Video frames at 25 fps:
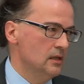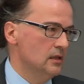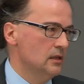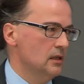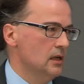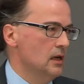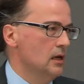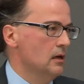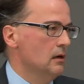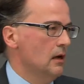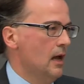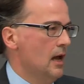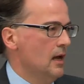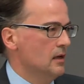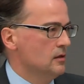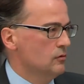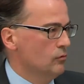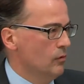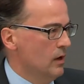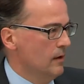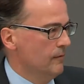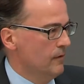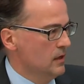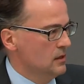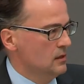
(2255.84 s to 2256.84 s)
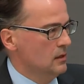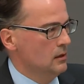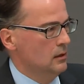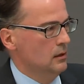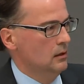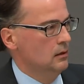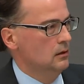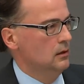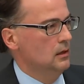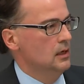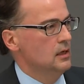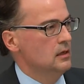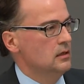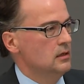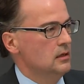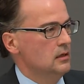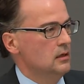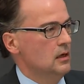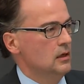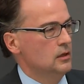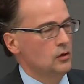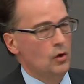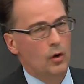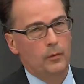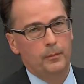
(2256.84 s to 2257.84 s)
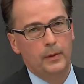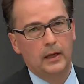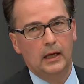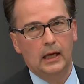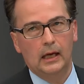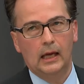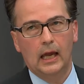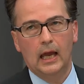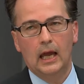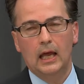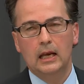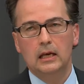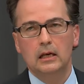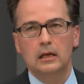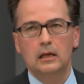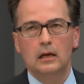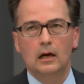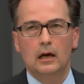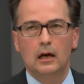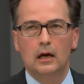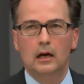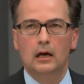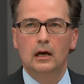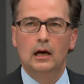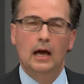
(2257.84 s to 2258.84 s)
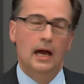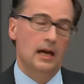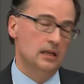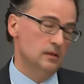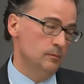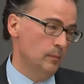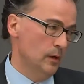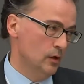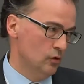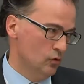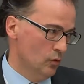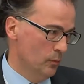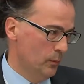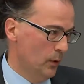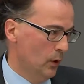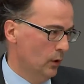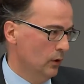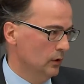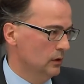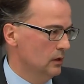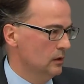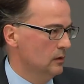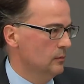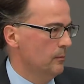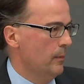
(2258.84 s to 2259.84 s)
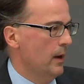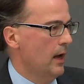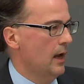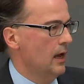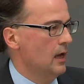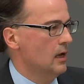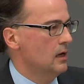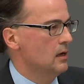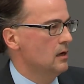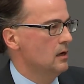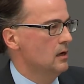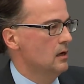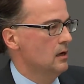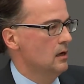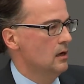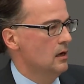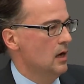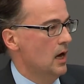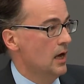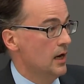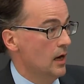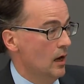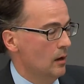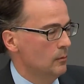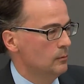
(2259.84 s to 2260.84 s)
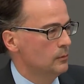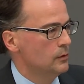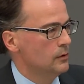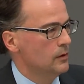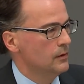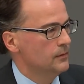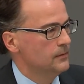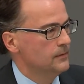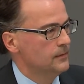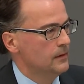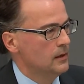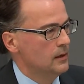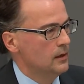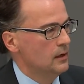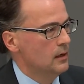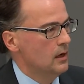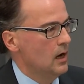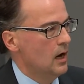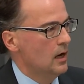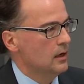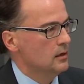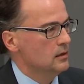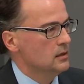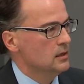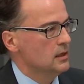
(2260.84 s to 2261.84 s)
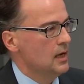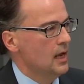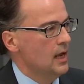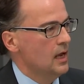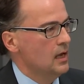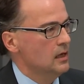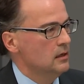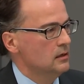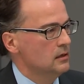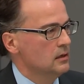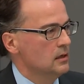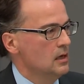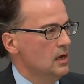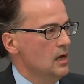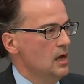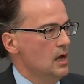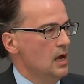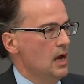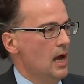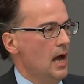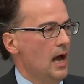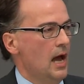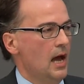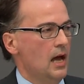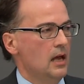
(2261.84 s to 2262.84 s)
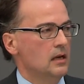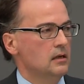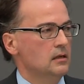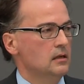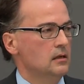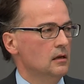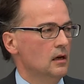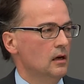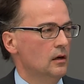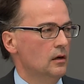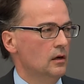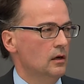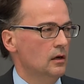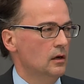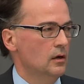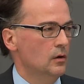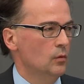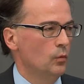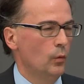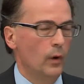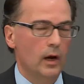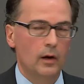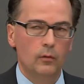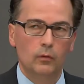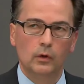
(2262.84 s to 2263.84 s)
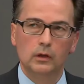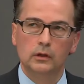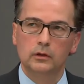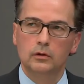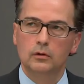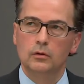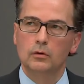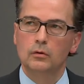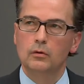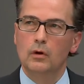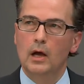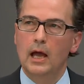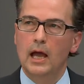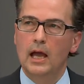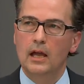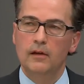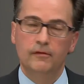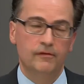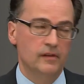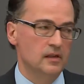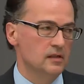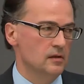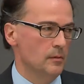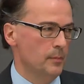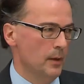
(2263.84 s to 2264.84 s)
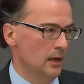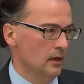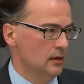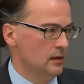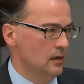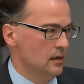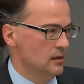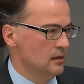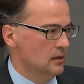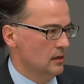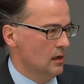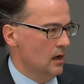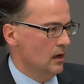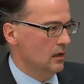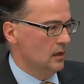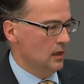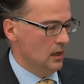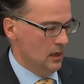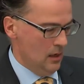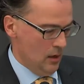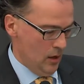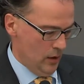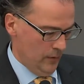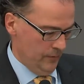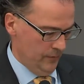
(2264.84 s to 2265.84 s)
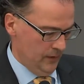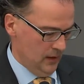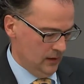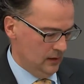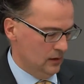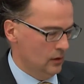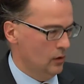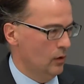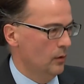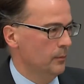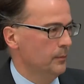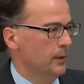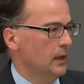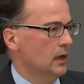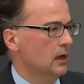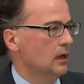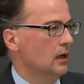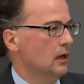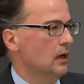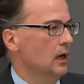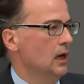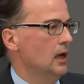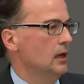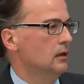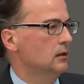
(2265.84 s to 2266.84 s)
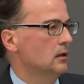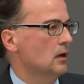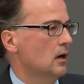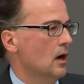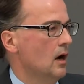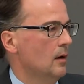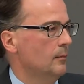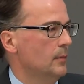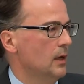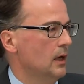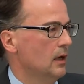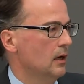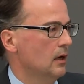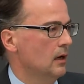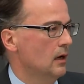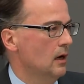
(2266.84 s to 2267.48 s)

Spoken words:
year has revisited this topic again, has been supported by a number of other states, and we will do a feasibility study on this topic in the coming